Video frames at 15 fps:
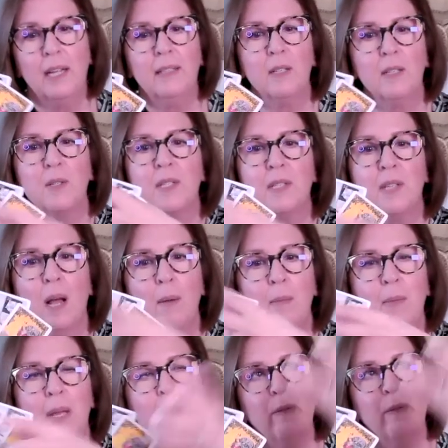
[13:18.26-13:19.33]
there's
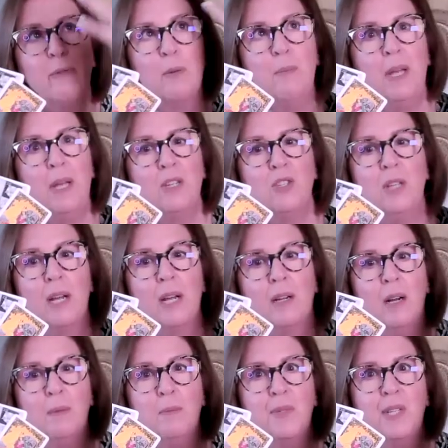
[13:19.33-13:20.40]
some information that
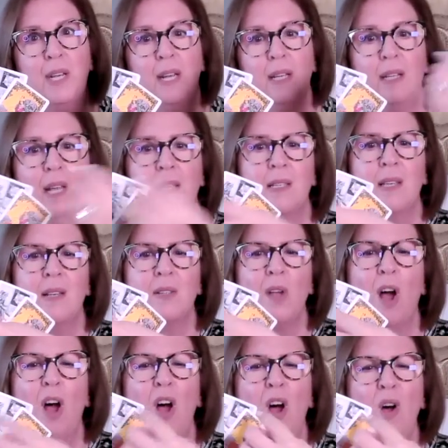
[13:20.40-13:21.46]
comes in that
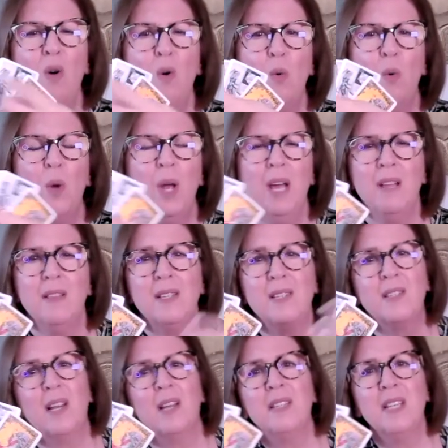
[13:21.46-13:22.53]
says, oh,
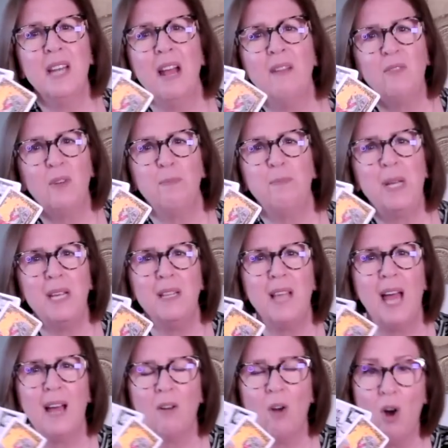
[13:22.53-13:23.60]
this doesn't have to be
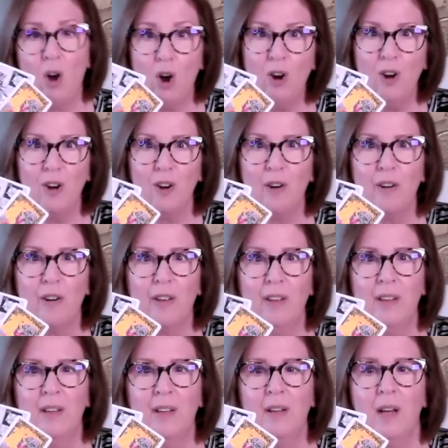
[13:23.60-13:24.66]
that hard.
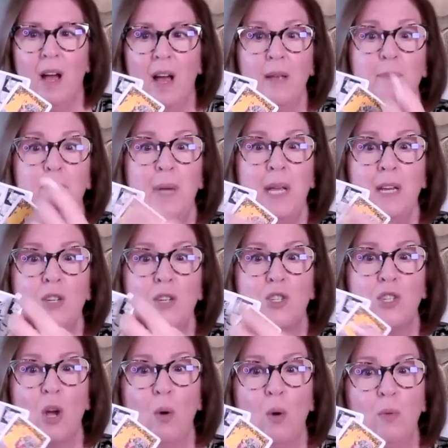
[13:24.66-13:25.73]
I'm being
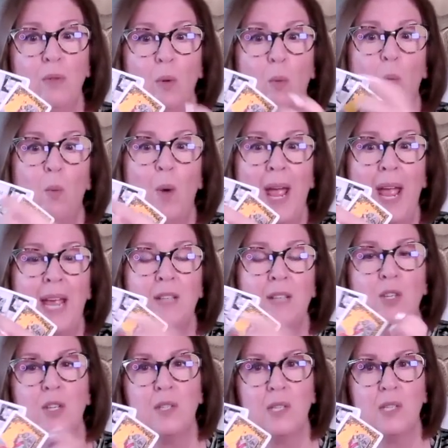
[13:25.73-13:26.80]
shown the way
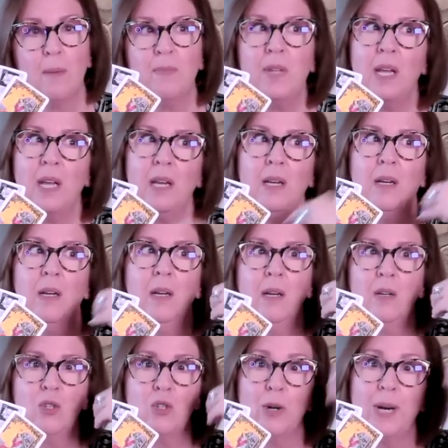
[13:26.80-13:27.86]
to something
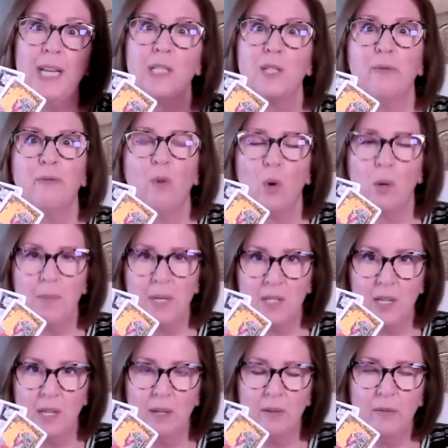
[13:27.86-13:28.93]

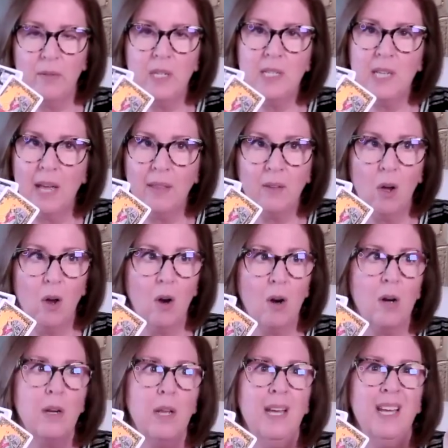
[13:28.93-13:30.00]
transformative. The Death
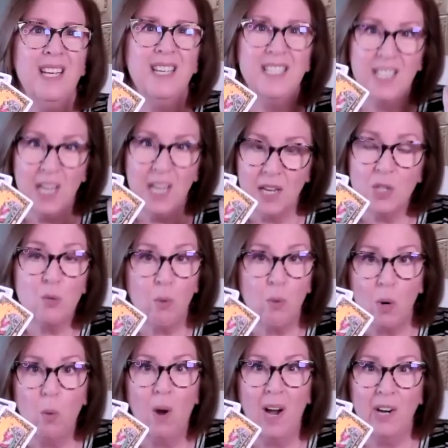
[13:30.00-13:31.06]
card does
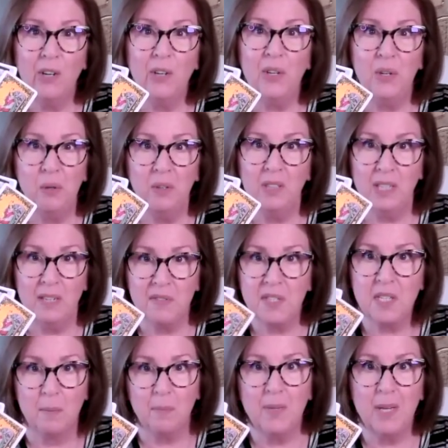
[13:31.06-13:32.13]
require you to leave
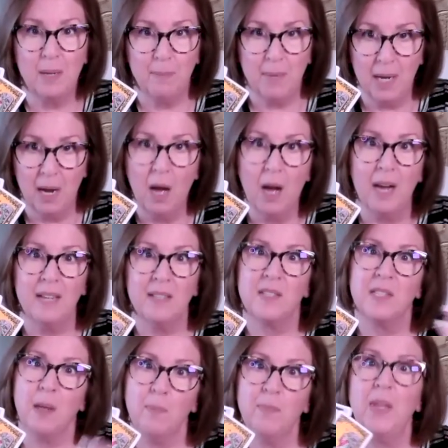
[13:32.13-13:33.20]
something behind.
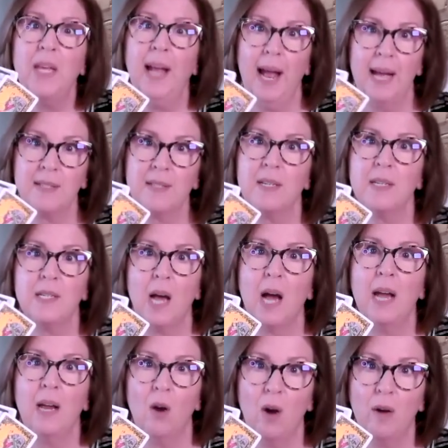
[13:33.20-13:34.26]
Something has to
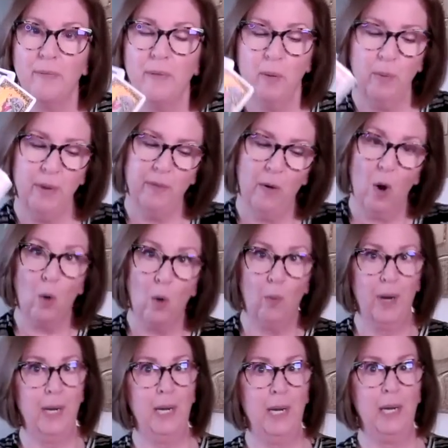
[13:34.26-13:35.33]
die off. And we've
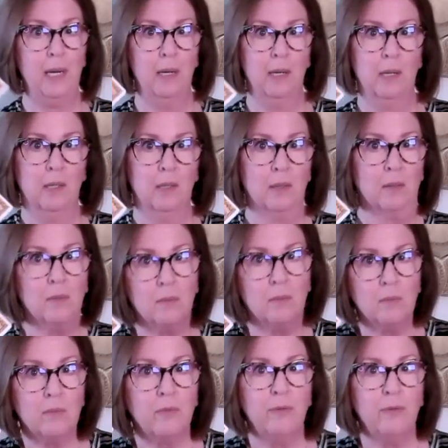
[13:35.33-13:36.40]
already
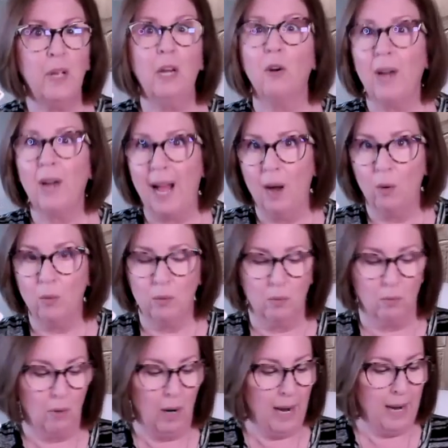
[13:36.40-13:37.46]
figured out,
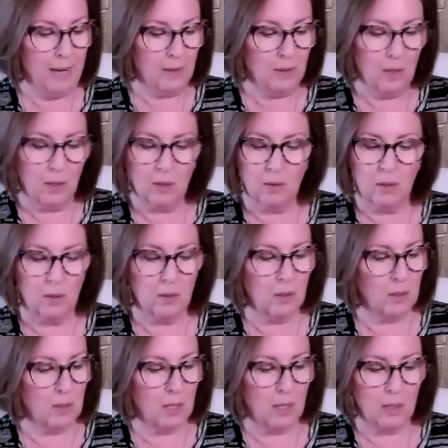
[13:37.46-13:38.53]
right?
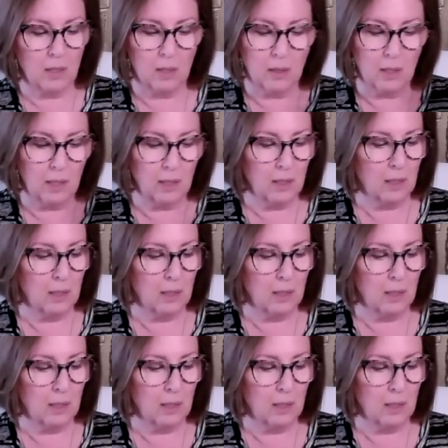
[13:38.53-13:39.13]
The